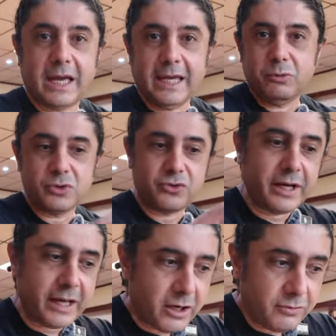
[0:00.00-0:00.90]
I was
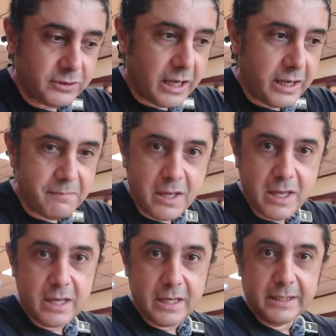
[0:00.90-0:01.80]
running out of time,
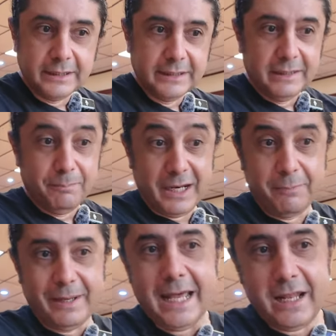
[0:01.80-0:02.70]
but
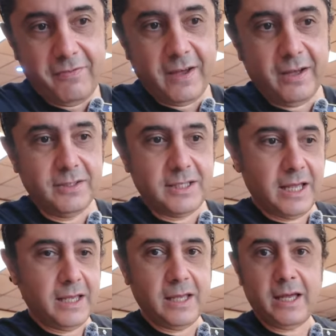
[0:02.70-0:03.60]
I'm glad I found
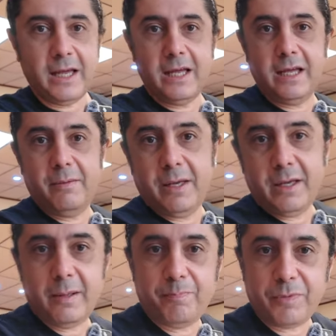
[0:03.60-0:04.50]
um,
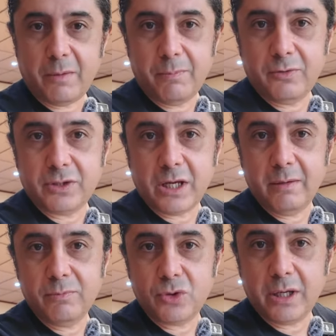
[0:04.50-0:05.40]
a bit of
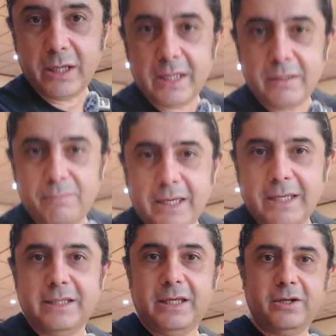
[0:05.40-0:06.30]
time so I can make
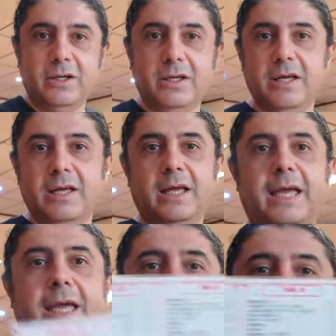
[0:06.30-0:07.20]
it here
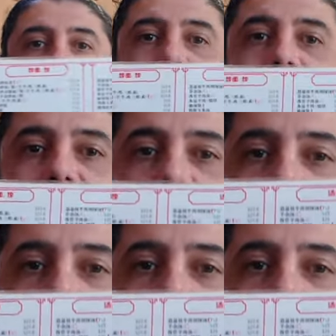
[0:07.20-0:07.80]
and they